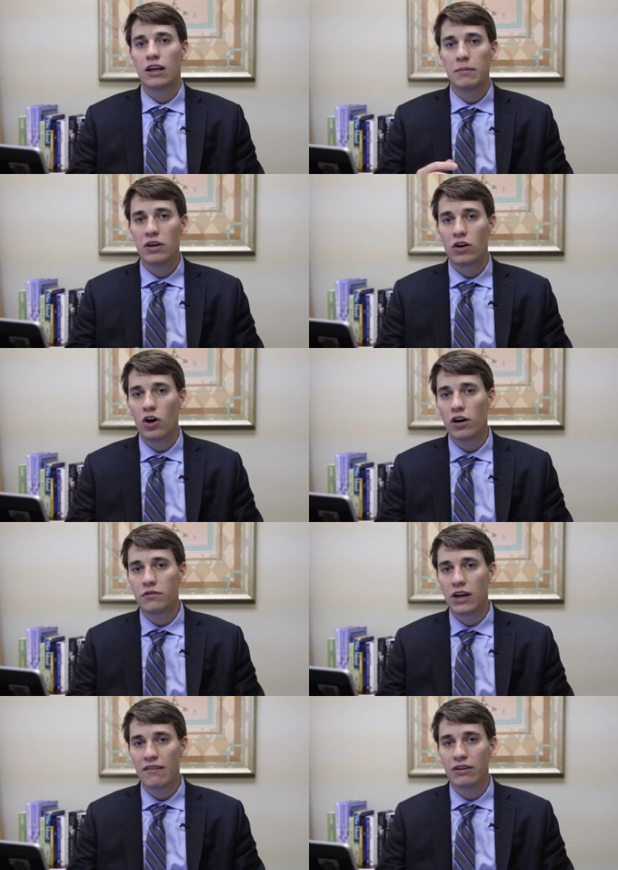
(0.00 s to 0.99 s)
Give me a call
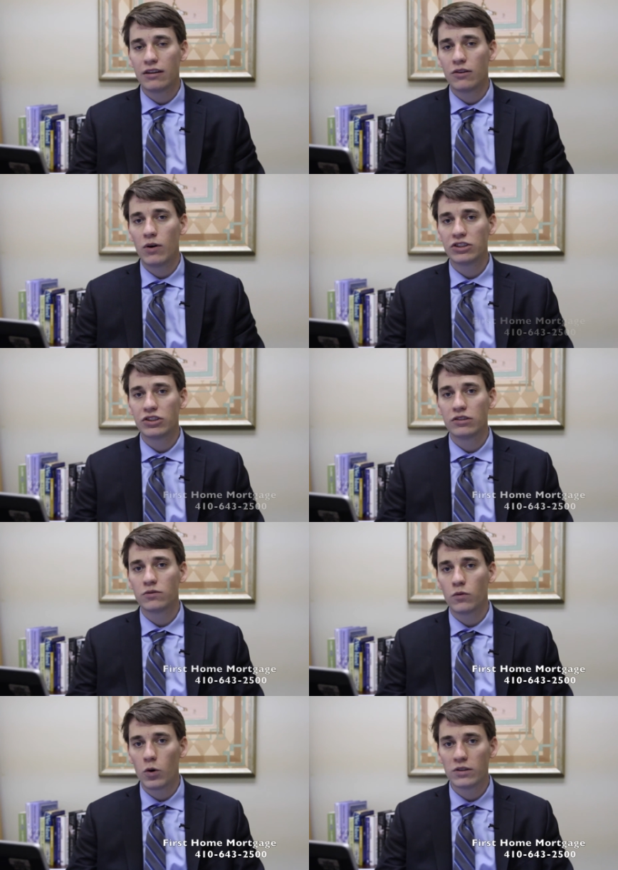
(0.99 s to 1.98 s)
if you have any
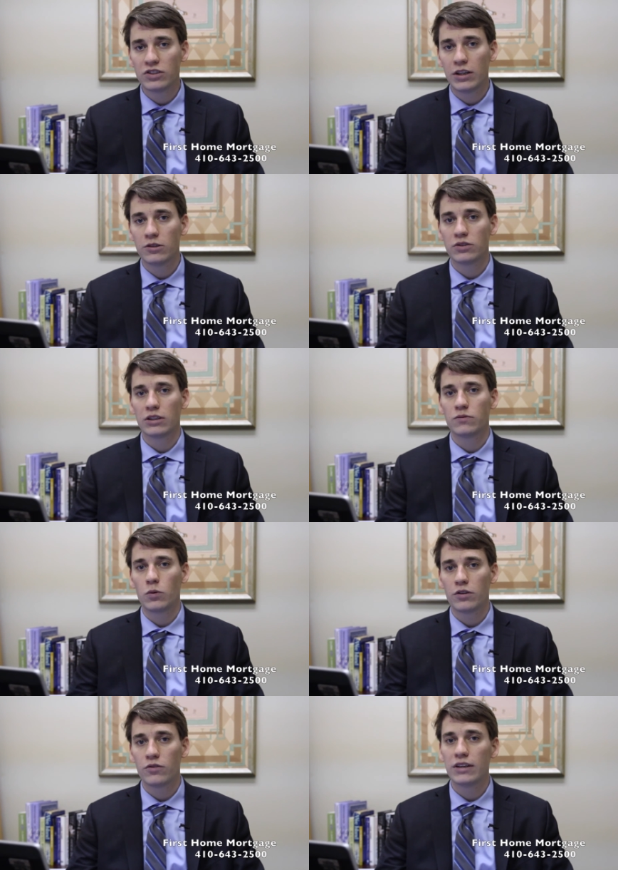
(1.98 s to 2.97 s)
questions,
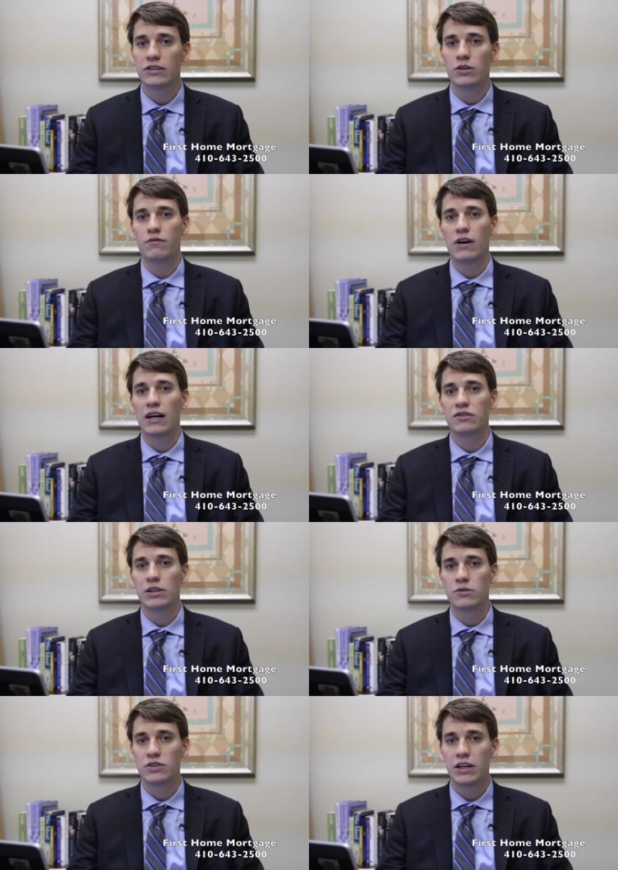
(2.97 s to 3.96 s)

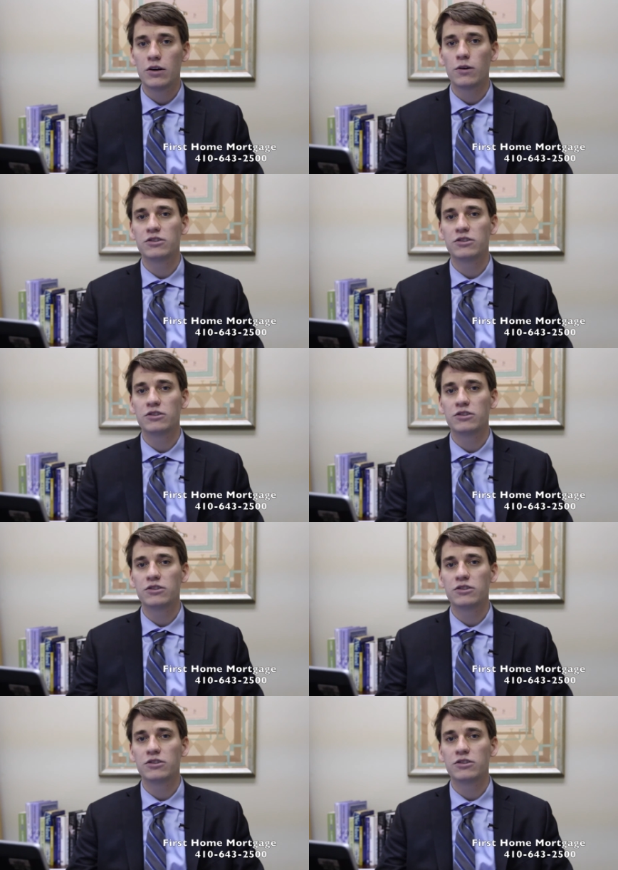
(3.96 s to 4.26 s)
410-643-2500,